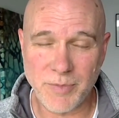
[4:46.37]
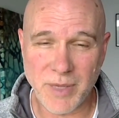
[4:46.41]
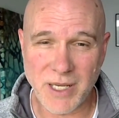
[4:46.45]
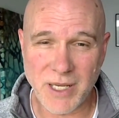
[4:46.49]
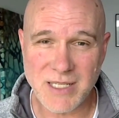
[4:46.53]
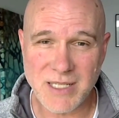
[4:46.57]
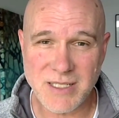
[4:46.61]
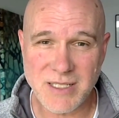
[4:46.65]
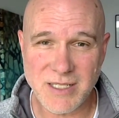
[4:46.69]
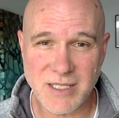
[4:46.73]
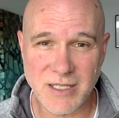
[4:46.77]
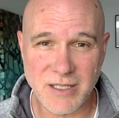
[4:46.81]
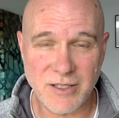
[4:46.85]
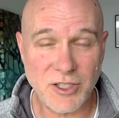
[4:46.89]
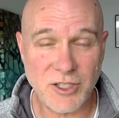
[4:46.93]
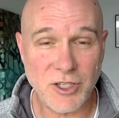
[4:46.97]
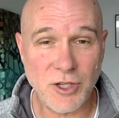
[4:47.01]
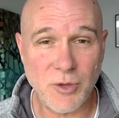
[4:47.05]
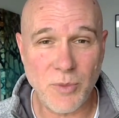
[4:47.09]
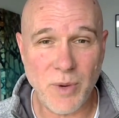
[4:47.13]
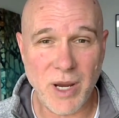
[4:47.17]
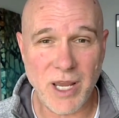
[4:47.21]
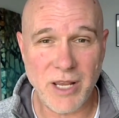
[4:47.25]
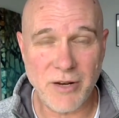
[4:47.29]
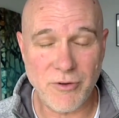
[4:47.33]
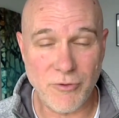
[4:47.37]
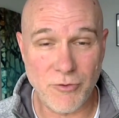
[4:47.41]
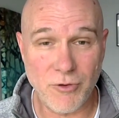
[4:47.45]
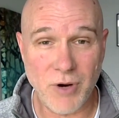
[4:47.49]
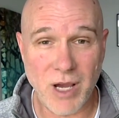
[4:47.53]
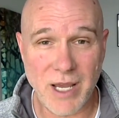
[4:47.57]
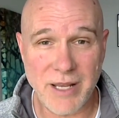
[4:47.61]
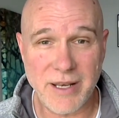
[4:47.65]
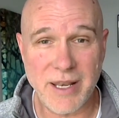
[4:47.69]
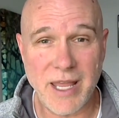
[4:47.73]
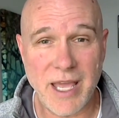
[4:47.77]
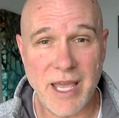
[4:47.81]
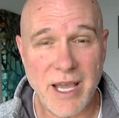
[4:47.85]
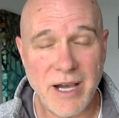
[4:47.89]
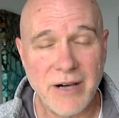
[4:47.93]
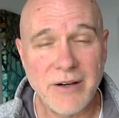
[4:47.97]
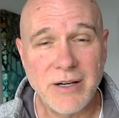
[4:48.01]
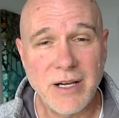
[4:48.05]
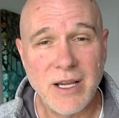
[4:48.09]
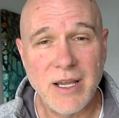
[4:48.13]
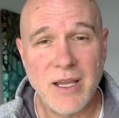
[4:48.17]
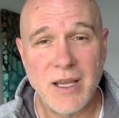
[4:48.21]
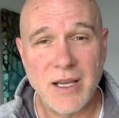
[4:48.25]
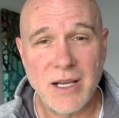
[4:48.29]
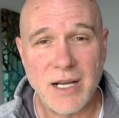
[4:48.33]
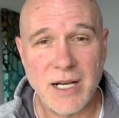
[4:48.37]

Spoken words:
based in Kuwait right now.